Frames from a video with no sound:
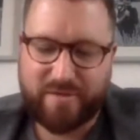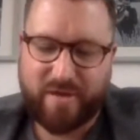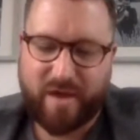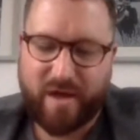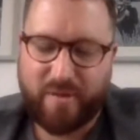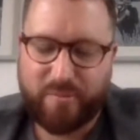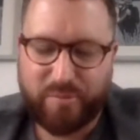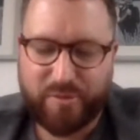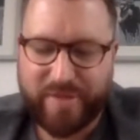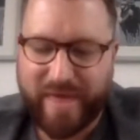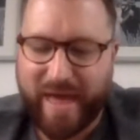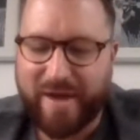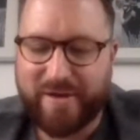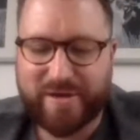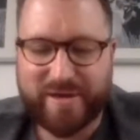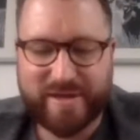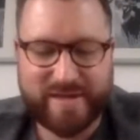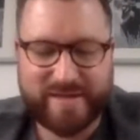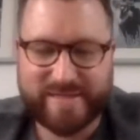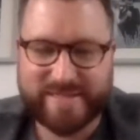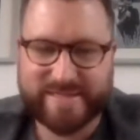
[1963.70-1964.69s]
without
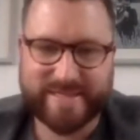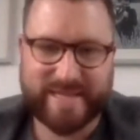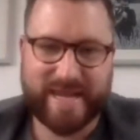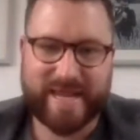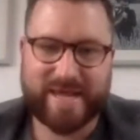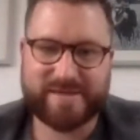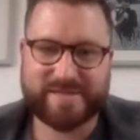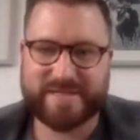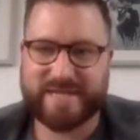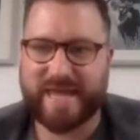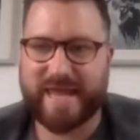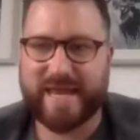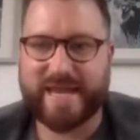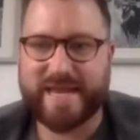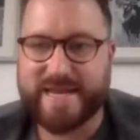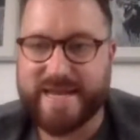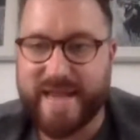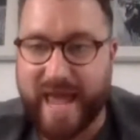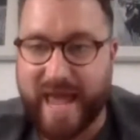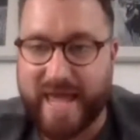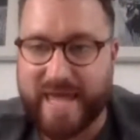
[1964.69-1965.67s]
kind of disclosing any
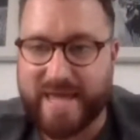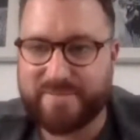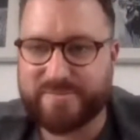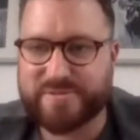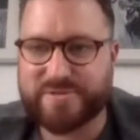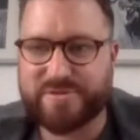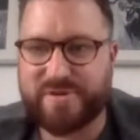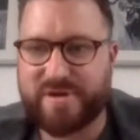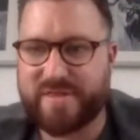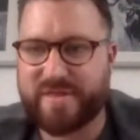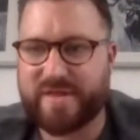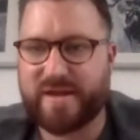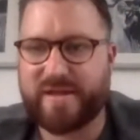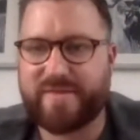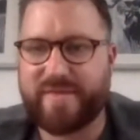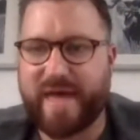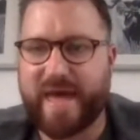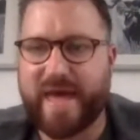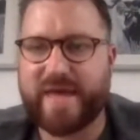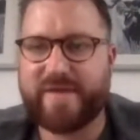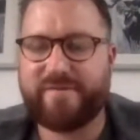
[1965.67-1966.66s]
names or anything like
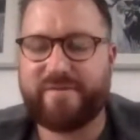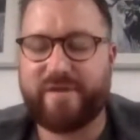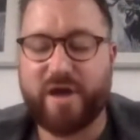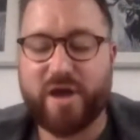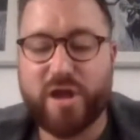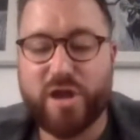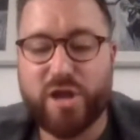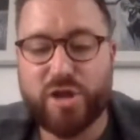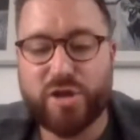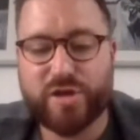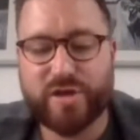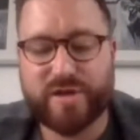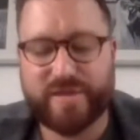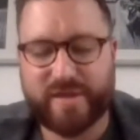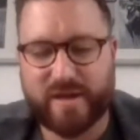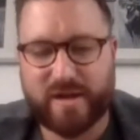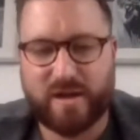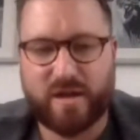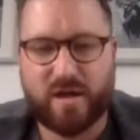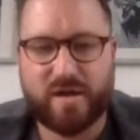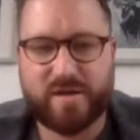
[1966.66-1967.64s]
that, if I look at the
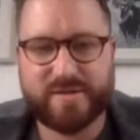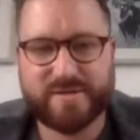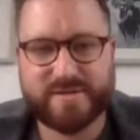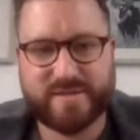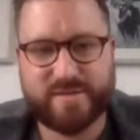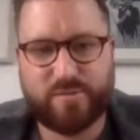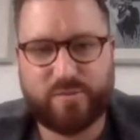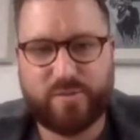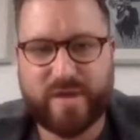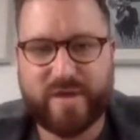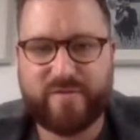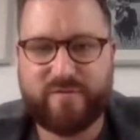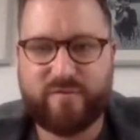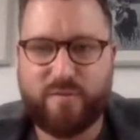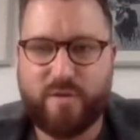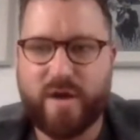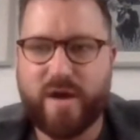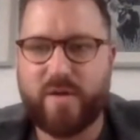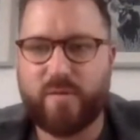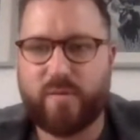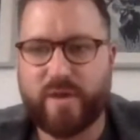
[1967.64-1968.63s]
clients that we have
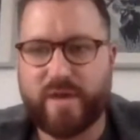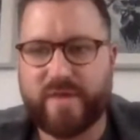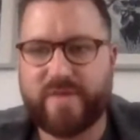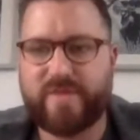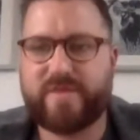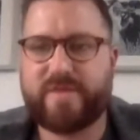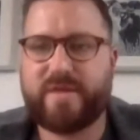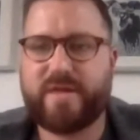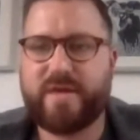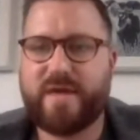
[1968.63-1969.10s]
worked with